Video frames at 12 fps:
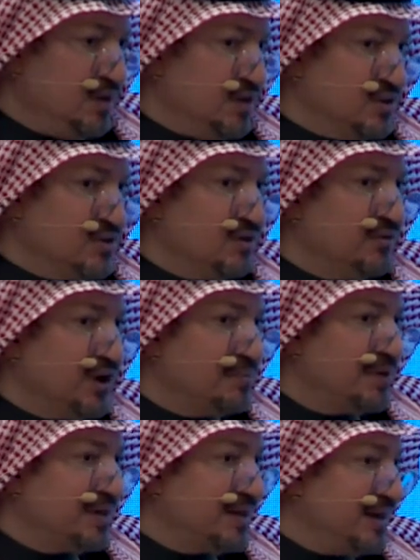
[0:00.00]

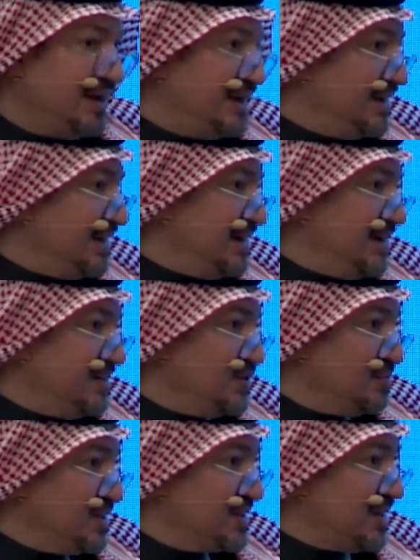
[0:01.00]
Developing
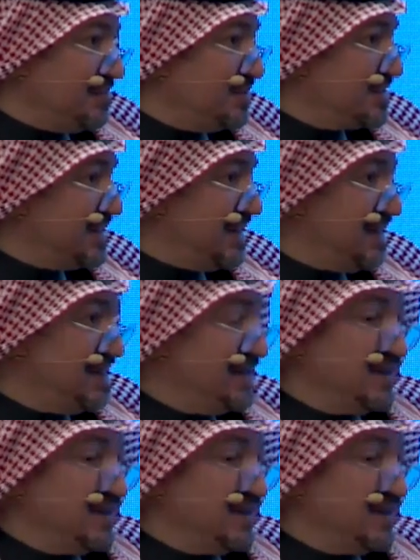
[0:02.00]
human capital.